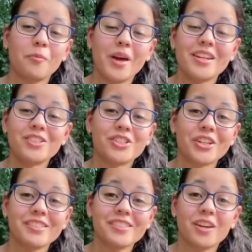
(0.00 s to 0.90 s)
pet
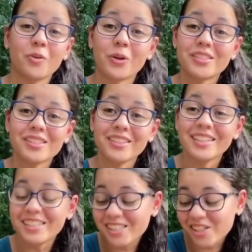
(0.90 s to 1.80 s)
insurance.
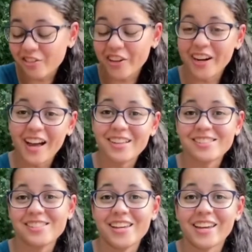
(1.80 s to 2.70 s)
Recently, Safira got
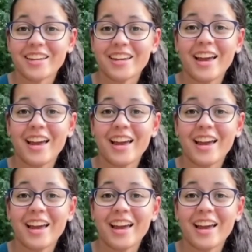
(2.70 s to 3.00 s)
sick